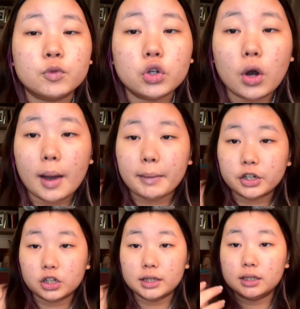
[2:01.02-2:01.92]
So I'm
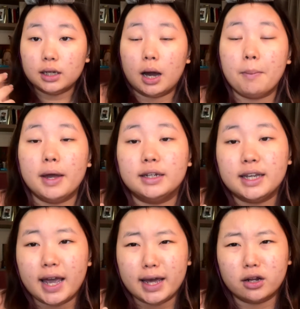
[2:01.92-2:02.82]
actually at the
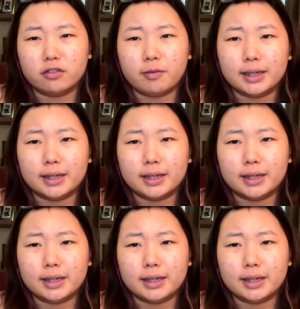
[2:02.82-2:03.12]
end of my